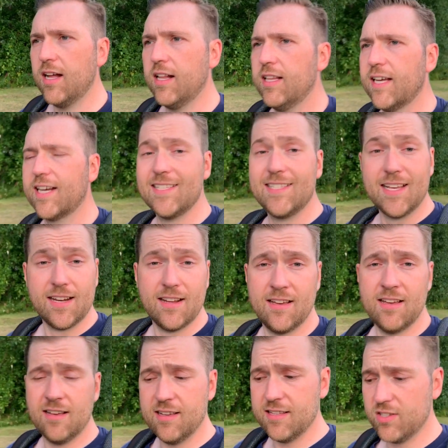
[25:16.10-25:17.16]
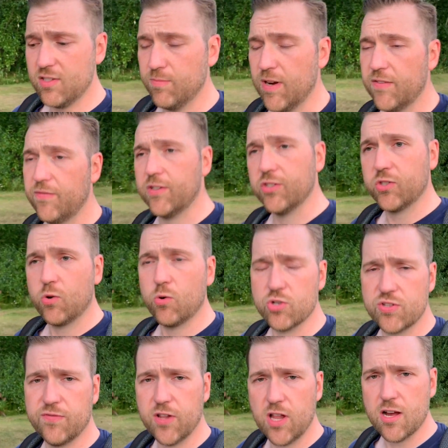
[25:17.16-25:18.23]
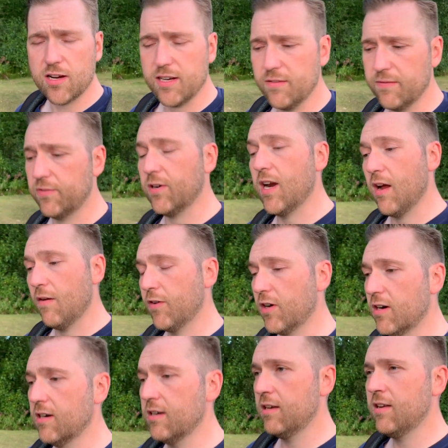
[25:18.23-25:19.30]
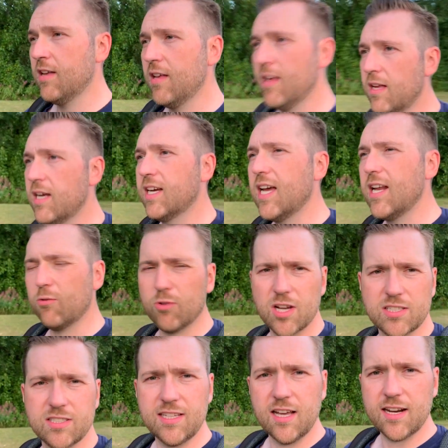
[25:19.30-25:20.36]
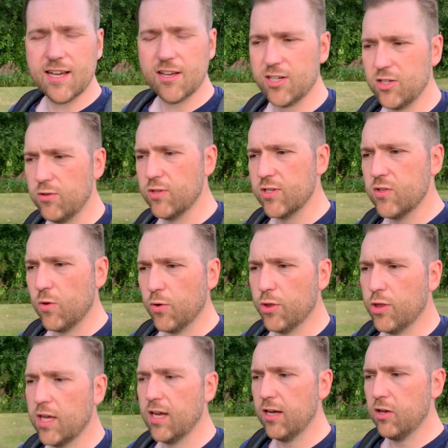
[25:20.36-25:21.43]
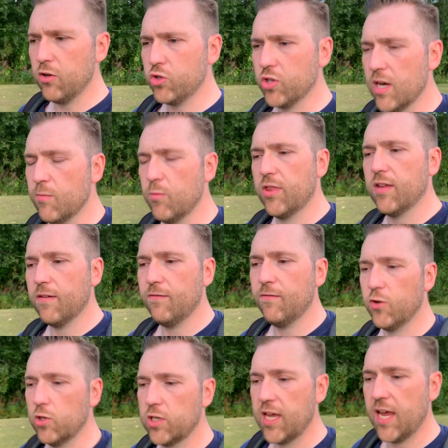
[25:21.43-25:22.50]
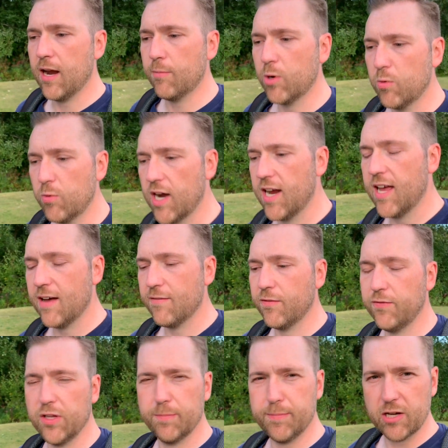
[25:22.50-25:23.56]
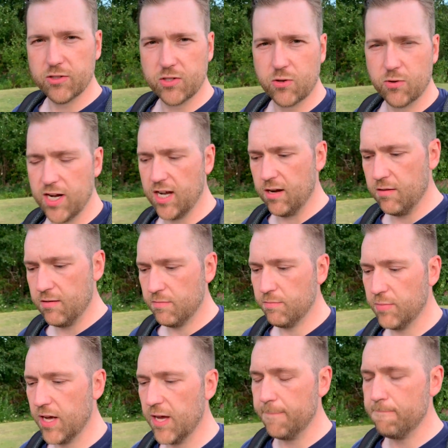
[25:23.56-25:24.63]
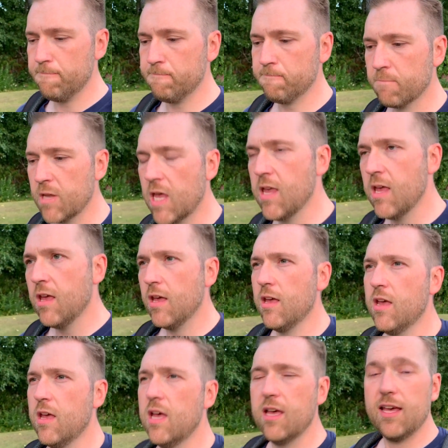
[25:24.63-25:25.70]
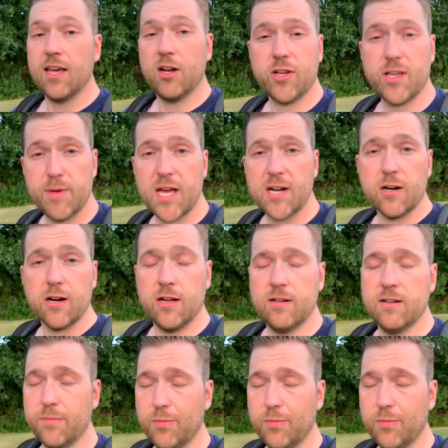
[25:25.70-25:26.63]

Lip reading: like I said, this is my first course vlog in forever. Kind of rusty on how to do this whole thing. Usually I'm with a full camera where I have a flip out screen, but it'll get better, I